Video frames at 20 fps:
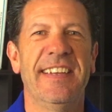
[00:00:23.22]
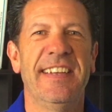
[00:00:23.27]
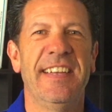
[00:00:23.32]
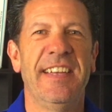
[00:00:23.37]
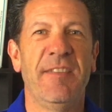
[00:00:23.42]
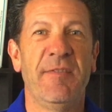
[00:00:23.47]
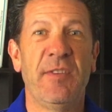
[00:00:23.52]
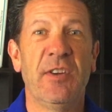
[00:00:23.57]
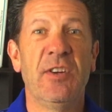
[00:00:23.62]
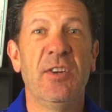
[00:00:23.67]

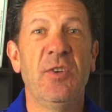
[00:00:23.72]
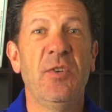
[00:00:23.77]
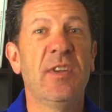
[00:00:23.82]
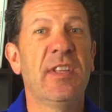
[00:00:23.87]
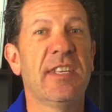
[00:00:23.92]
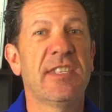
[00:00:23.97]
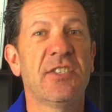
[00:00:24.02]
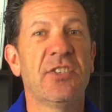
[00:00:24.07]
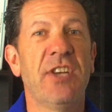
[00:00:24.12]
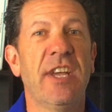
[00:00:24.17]
If you're new to
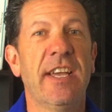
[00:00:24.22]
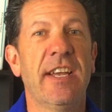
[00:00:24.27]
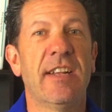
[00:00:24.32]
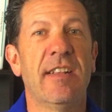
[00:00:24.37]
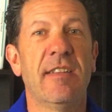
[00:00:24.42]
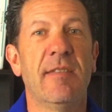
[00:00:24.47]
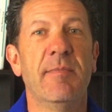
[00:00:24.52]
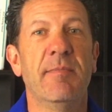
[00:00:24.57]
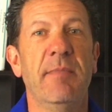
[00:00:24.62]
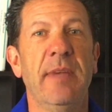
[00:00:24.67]
this
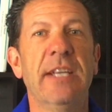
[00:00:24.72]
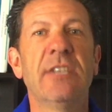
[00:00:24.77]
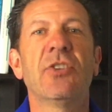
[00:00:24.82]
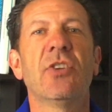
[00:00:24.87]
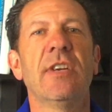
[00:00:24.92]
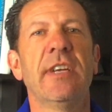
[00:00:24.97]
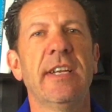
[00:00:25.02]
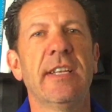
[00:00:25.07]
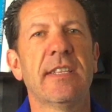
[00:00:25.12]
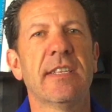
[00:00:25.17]
channel, make
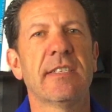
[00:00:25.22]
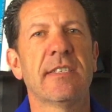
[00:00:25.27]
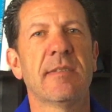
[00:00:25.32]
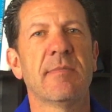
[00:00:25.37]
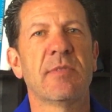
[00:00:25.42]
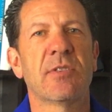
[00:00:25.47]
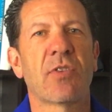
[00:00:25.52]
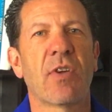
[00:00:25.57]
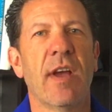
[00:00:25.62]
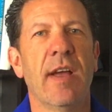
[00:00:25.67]
sure you hit the
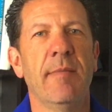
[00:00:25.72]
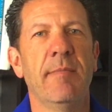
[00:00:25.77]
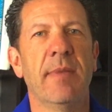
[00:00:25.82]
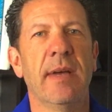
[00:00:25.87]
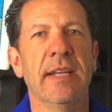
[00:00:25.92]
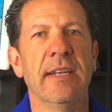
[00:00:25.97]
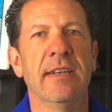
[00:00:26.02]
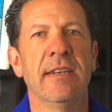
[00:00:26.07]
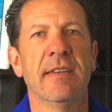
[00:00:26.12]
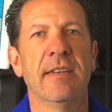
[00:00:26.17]
subscribe
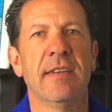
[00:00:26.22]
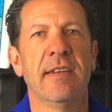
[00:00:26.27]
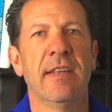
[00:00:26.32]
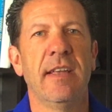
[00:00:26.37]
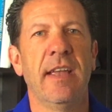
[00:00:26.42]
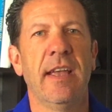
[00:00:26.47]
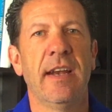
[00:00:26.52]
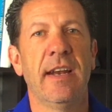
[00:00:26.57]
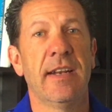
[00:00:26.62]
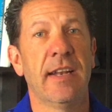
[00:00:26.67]
button.
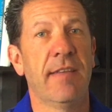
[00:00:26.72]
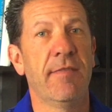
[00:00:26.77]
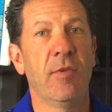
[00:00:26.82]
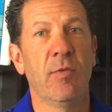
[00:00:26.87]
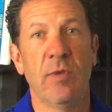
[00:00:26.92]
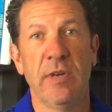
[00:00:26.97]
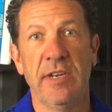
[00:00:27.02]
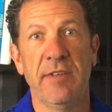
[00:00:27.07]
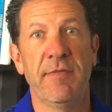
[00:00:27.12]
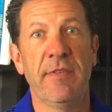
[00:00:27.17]
And I love it
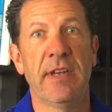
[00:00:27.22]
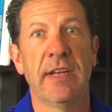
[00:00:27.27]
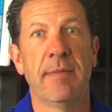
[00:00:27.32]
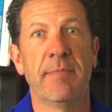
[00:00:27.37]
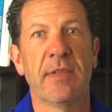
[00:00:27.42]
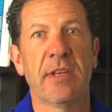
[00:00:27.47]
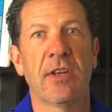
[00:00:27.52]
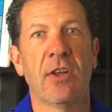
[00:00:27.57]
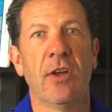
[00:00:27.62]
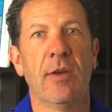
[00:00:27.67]
when you fill
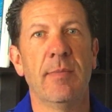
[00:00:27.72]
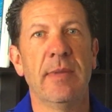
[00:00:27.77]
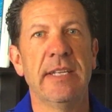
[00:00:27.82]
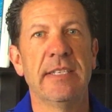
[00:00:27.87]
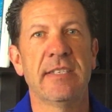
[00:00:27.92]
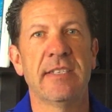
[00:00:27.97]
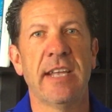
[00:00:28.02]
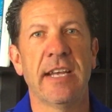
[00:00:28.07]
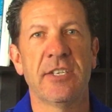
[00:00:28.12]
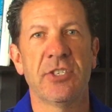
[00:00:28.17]
up the
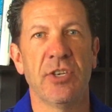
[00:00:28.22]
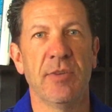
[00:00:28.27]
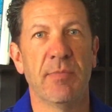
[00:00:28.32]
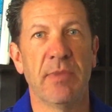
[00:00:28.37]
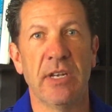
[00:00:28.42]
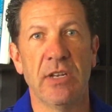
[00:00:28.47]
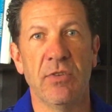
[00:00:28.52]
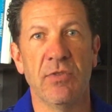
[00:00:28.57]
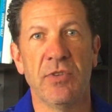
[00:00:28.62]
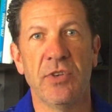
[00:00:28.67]
comments section
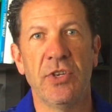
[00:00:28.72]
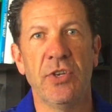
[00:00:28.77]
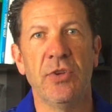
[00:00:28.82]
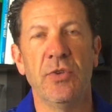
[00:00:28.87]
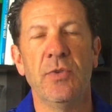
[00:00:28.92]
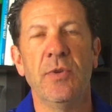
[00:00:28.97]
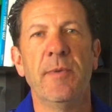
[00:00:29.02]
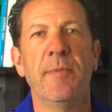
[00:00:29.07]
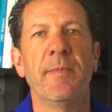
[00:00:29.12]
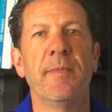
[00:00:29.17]
below
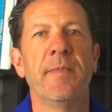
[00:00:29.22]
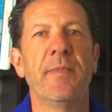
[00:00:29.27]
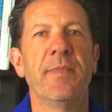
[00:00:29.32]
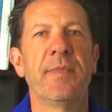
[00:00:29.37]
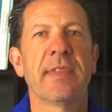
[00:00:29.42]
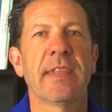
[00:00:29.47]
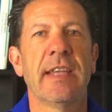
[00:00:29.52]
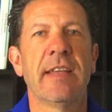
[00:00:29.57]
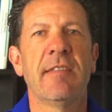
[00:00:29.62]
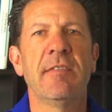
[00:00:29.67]
too.
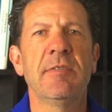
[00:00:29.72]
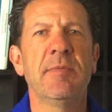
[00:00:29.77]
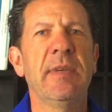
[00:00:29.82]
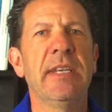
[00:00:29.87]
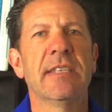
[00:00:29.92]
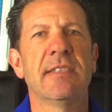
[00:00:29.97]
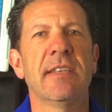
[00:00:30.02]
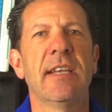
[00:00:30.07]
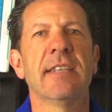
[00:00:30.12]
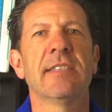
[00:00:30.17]
It gives me
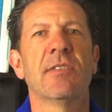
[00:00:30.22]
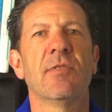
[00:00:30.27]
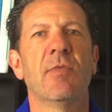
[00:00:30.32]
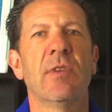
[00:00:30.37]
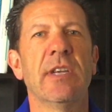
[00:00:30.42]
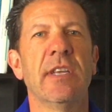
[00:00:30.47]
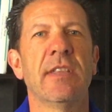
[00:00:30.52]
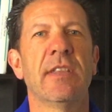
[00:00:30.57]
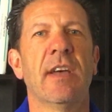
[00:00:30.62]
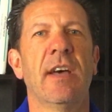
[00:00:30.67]
a sense of
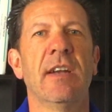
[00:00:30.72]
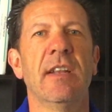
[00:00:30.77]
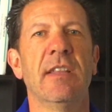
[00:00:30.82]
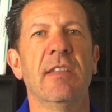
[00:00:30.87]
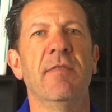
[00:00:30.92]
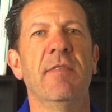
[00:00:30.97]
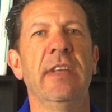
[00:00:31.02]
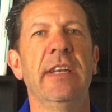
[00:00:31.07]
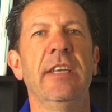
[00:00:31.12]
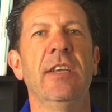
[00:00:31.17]
what you thought of
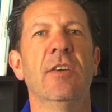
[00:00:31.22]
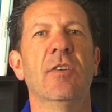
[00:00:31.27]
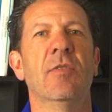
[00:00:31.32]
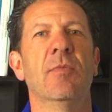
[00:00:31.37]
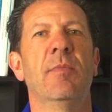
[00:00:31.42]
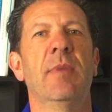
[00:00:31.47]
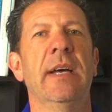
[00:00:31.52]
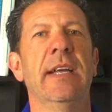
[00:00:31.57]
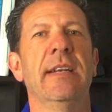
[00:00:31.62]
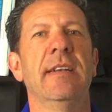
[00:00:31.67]
the video,
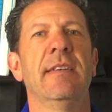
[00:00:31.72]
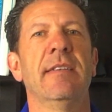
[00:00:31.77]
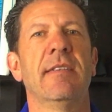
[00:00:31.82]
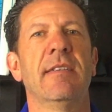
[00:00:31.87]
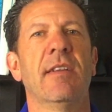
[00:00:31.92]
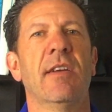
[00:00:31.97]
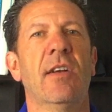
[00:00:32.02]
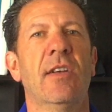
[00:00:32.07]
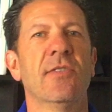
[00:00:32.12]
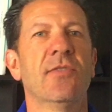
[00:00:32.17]
but
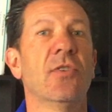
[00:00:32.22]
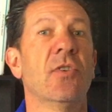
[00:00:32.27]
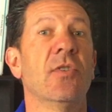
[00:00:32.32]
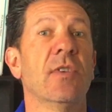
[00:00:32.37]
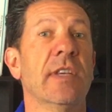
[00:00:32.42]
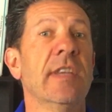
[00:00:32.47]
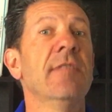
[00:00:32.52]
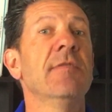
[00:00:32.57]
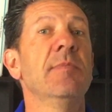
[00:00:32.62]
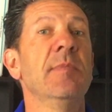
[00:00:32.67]
also
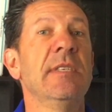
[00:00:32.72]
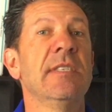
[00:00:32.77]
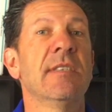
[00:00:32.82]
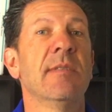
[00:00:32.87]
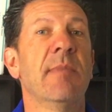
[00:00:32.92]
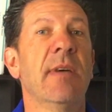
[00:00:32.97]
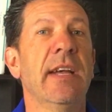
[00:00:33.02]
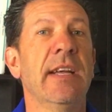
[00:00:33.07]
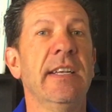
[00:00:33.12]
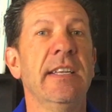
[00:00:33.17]
it gives me
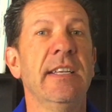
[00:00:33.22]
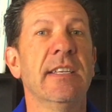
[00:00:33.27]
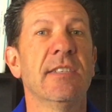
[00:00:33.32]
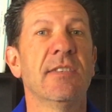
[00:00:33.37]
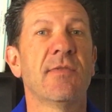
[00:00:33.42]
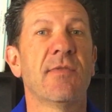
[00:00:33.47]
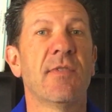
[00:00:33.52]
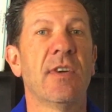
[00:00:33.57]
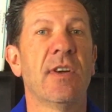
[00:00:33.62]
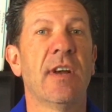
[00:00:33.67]
some
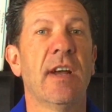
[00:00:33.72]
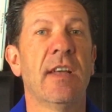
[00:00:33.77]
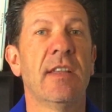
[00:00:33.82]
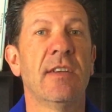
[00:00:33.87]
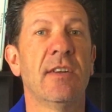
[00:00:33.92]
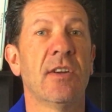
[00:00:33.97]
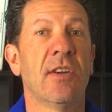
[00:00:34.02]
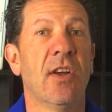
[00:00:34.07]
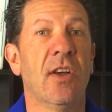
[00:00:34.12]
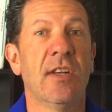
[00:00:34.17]
ideas for
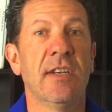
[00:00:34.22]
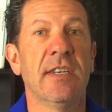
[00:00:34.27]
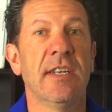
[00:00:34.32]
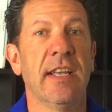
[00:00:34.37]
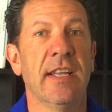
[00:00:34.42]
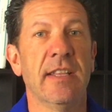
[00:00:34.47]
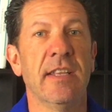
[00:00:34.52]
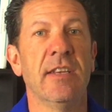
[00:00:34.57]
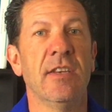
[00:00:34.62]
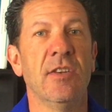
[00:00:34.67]
other
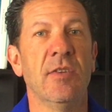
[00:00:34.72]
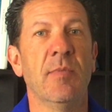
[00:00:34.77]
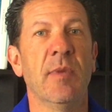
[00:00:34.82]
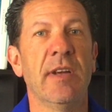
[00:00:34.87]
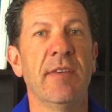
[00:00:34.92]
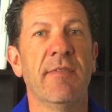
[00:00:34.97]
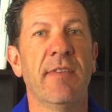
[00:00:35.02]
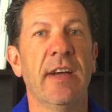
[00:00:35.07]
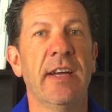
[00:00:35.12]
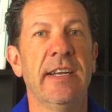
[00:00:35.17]
content that you
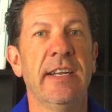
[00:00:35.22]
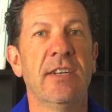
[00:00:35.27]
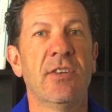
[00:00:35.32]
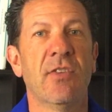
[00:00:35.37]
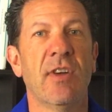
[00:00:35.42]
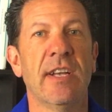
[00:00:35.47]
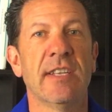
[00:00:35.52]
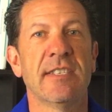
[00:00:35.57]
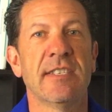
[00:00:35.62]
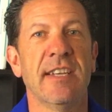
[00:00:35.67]
might find
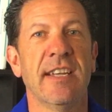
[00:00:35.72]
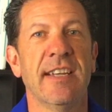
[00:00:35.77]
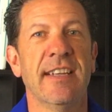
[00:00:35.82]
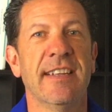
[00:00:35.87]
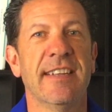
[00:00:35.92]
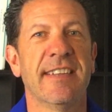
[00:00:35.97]
interesting.